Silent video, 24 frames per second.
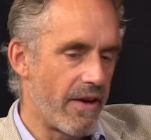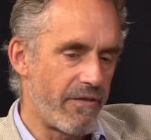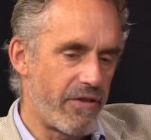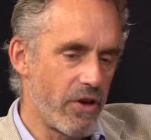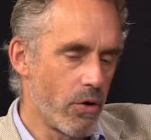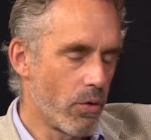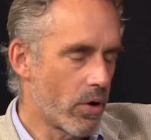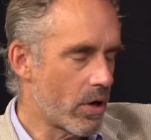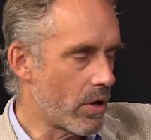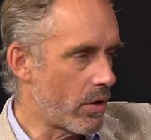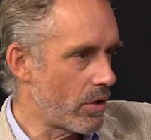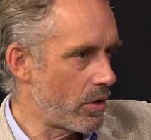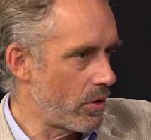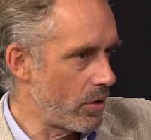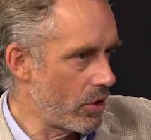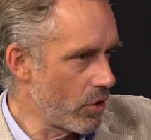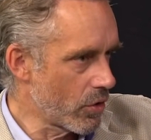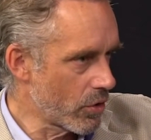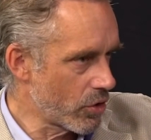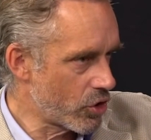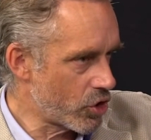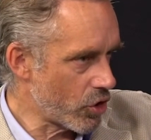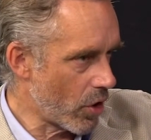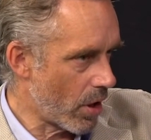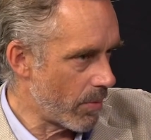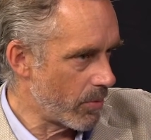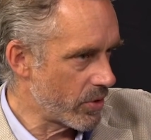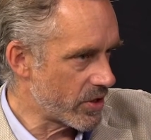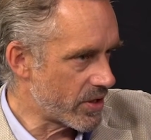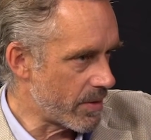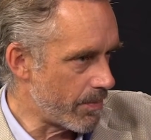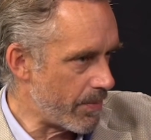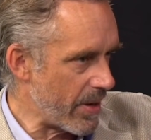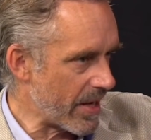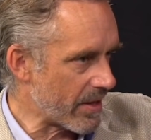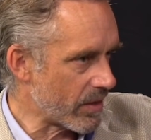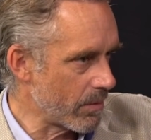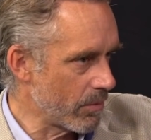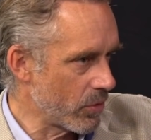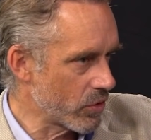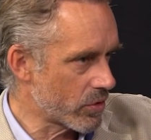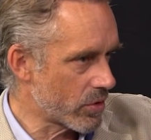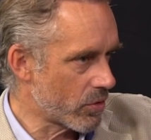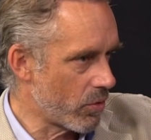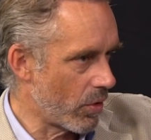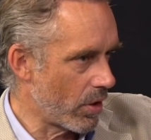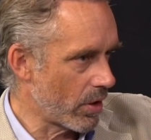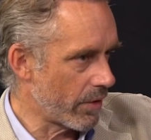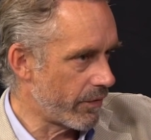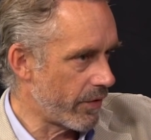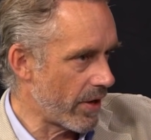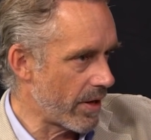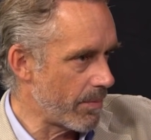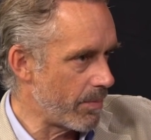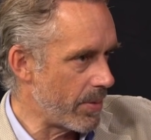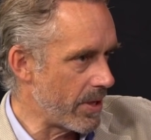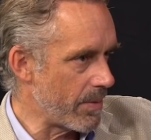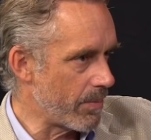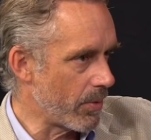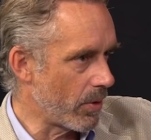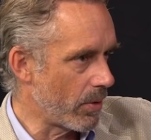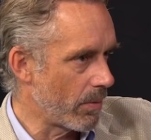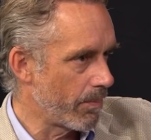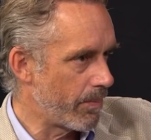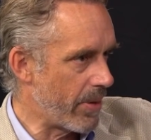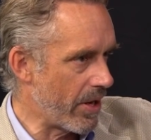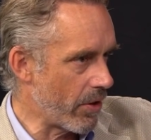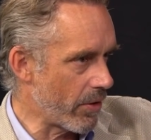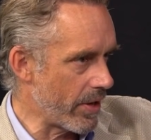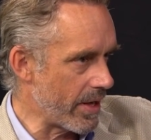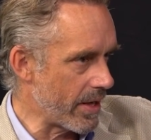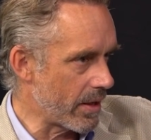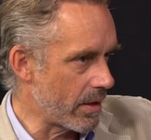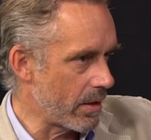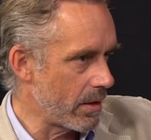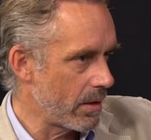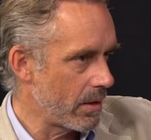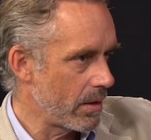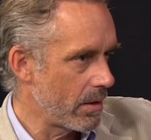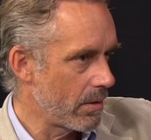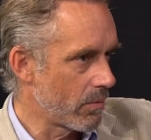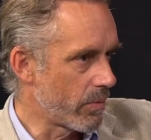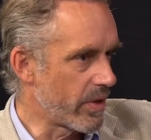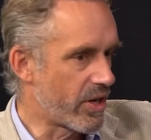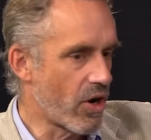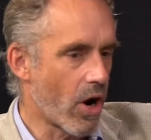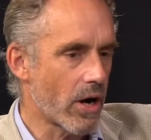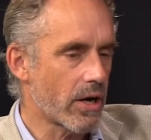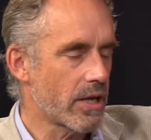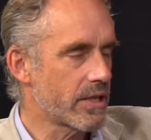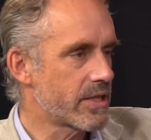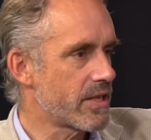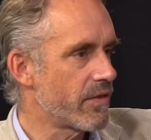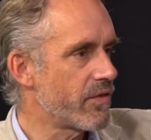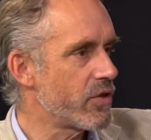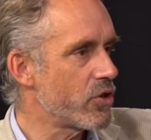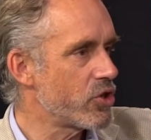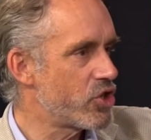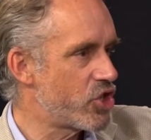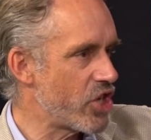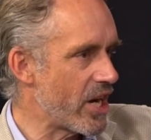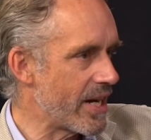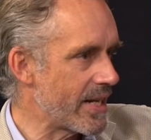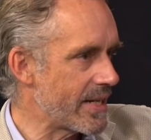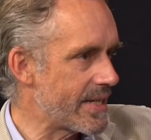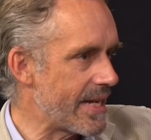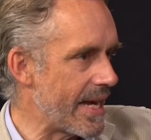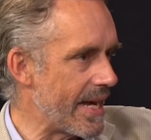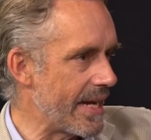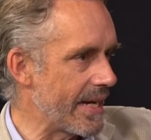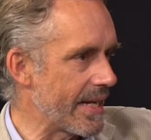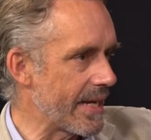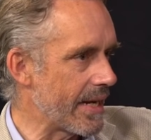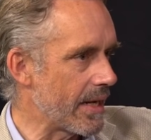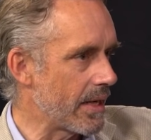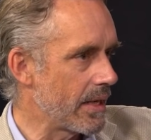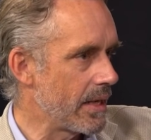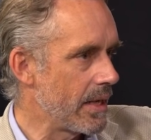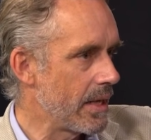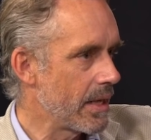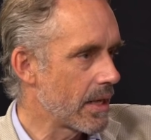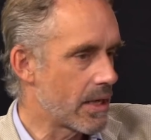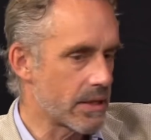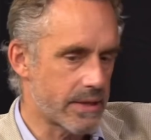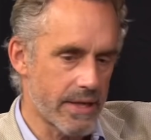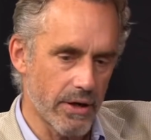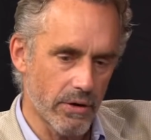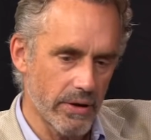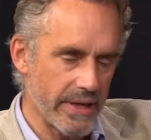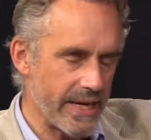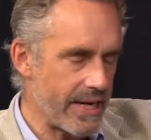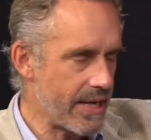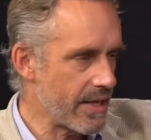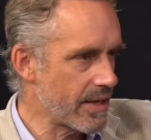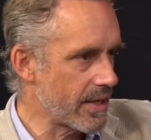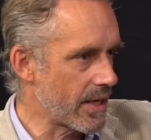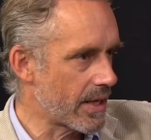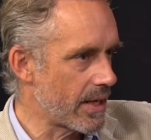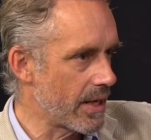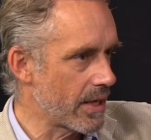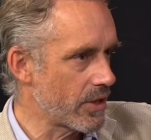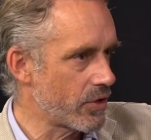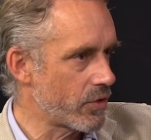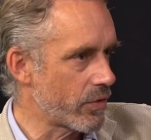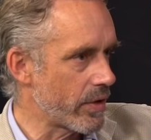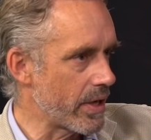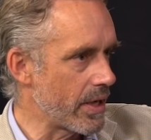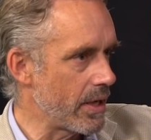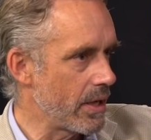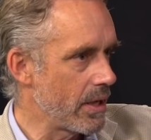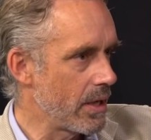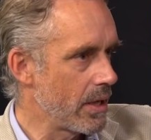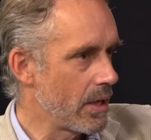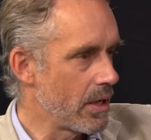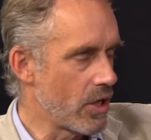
if you would, your job was to pick the most qualified people, period, regardless of their genitalia, because they're leading the country.